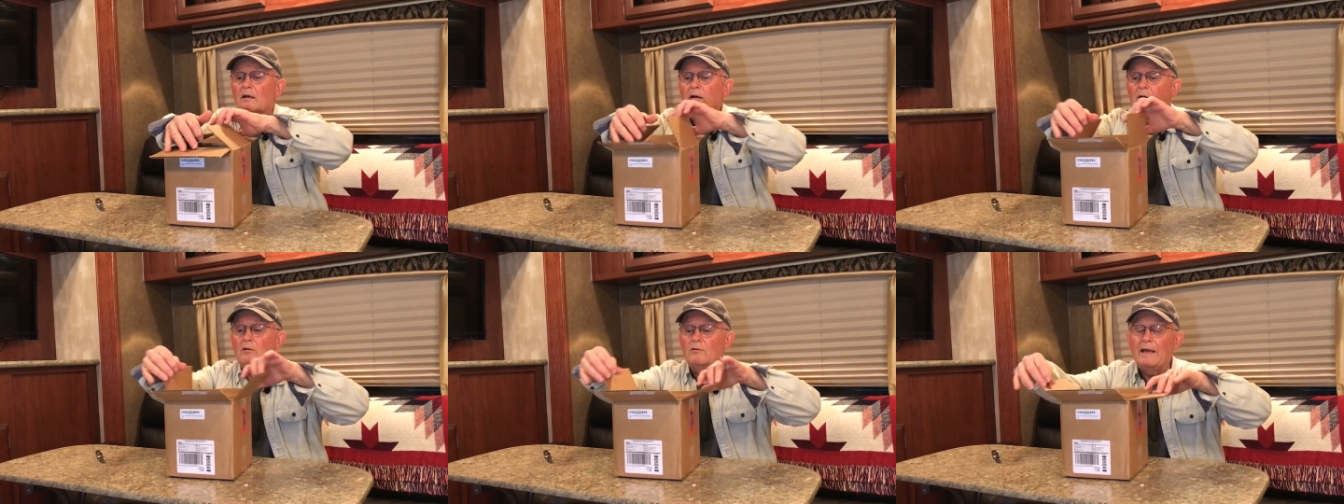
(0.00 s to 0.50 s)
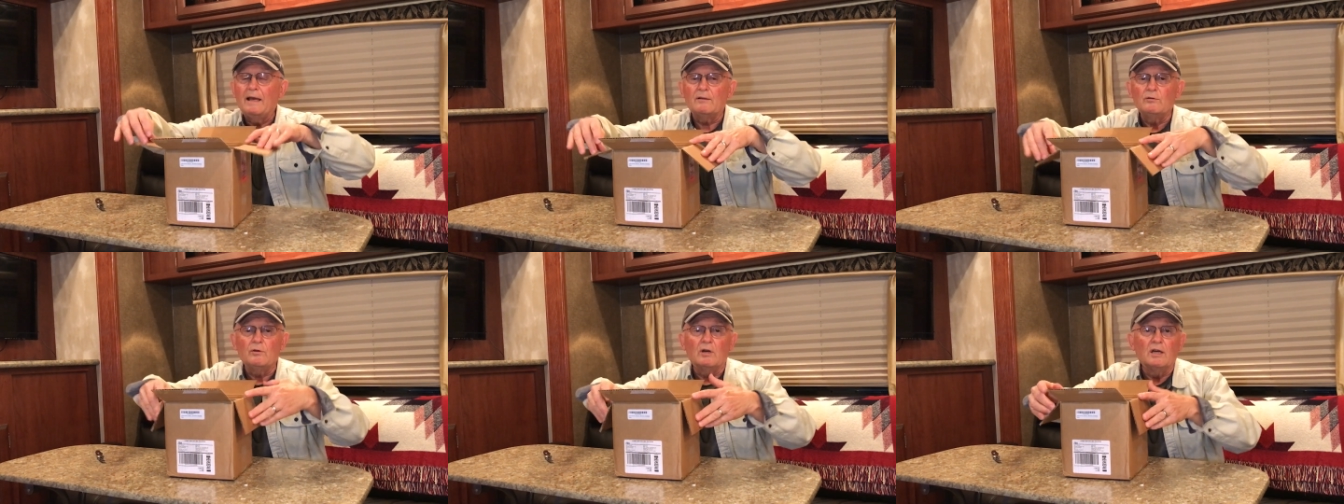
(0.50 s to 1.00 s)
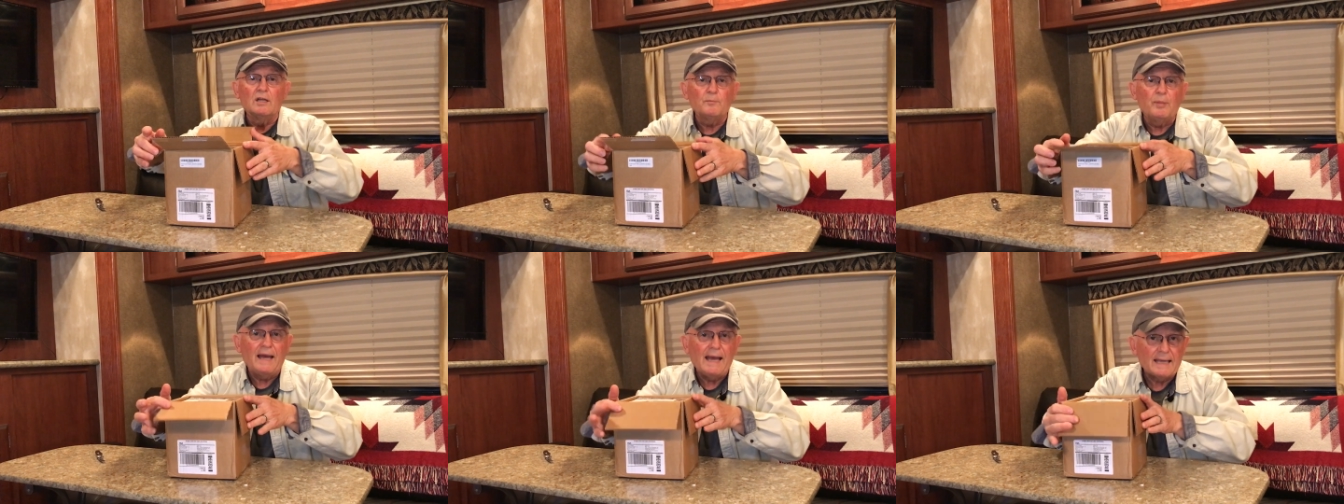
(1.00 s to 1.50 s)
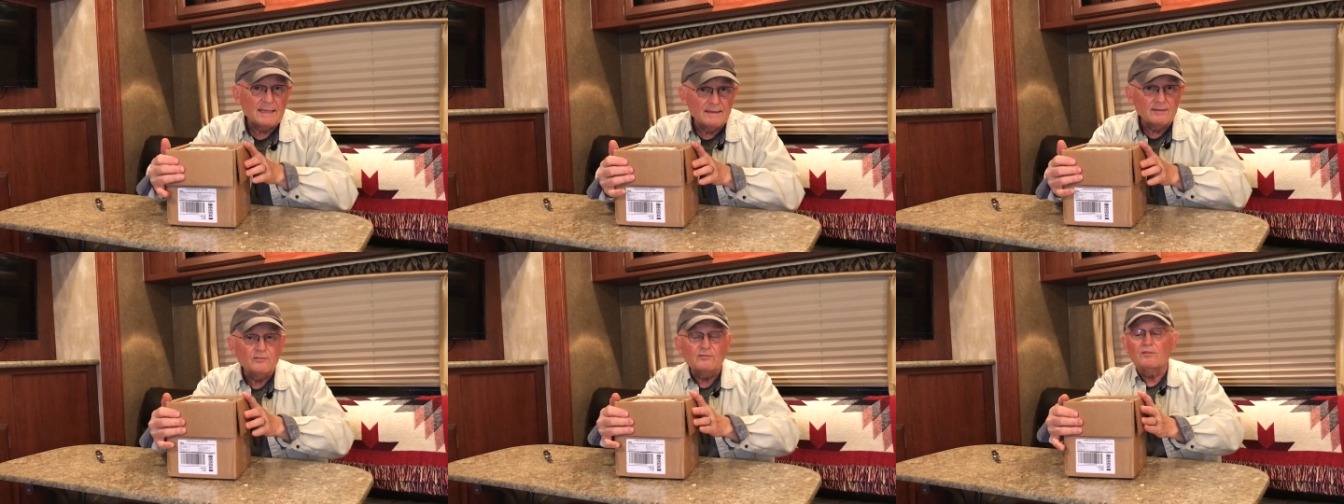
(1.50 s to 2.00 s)
on how to unpack
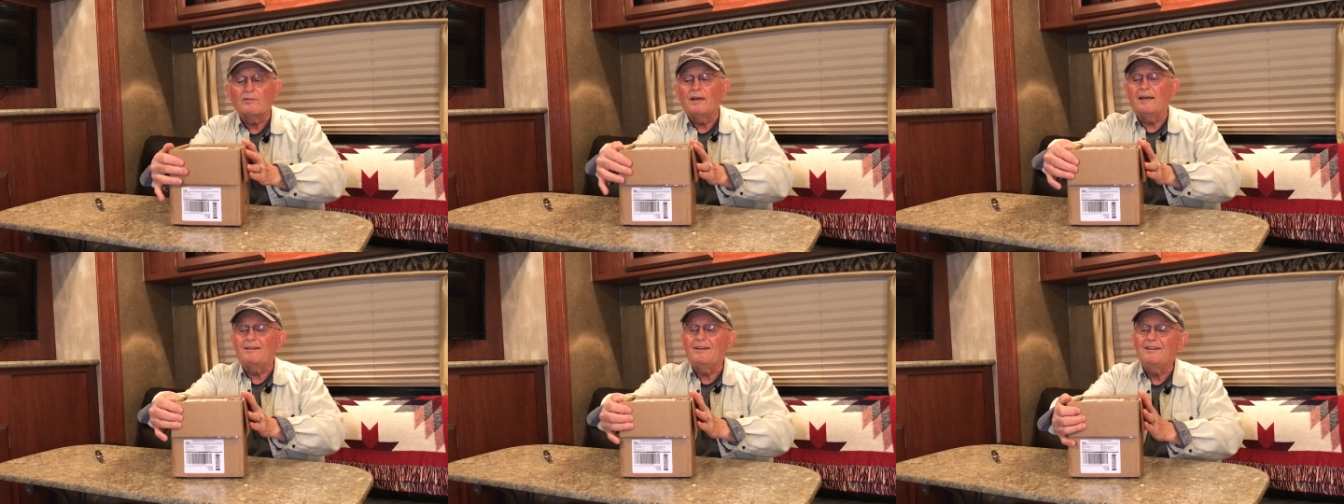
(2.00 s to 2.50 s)
it so that